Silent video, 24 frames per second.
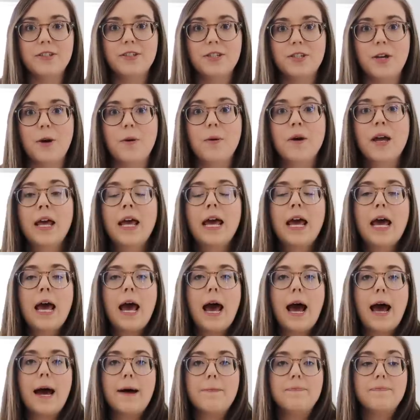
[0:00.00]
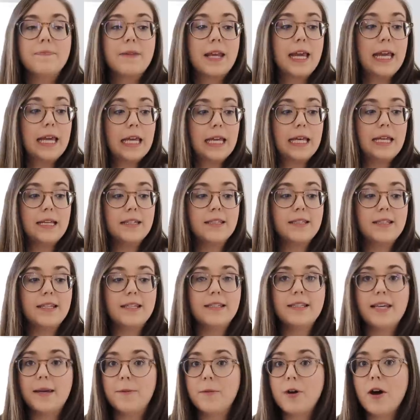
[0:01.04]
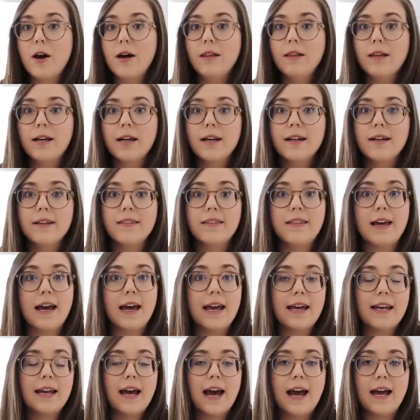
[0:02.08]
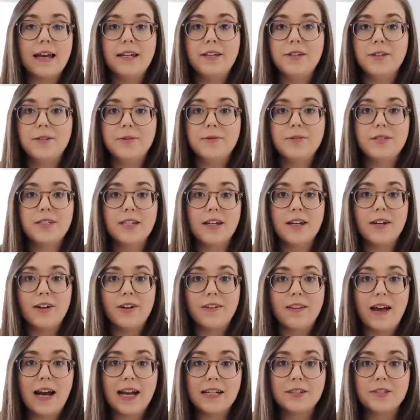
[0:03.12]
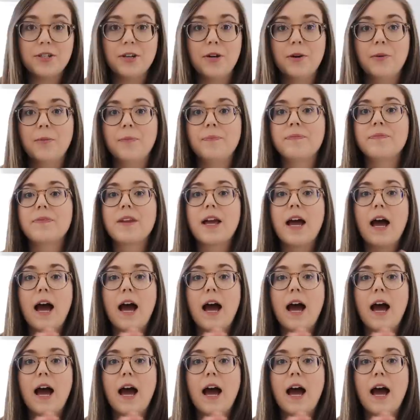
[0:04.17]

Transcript: So it is the same color that I used in our last home.